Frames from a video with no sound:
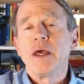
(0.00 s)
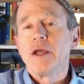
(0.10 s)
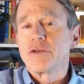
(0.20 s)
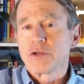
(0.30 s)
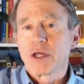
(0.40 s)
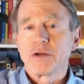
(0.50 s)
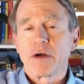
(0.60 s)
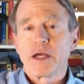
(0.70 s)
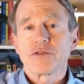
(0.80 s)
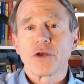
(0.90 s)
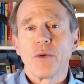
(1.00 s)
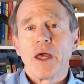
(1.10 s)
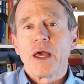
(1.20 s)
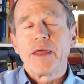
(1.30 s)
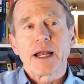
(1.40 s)
Here's another device. So
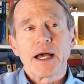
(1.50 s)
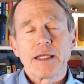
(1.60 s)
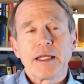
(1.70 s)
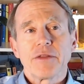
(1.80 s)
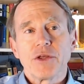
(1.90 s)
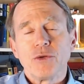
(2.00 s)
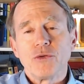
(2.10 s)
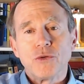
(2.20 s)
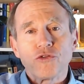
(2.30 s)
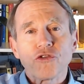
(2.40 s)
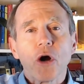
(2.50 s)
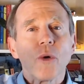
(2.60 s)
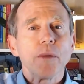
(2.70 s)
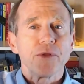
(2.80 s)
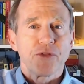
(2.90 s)
that idea that you show
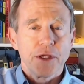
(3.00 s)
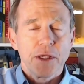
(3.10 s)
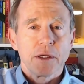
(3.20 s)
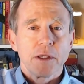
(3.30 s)
empathy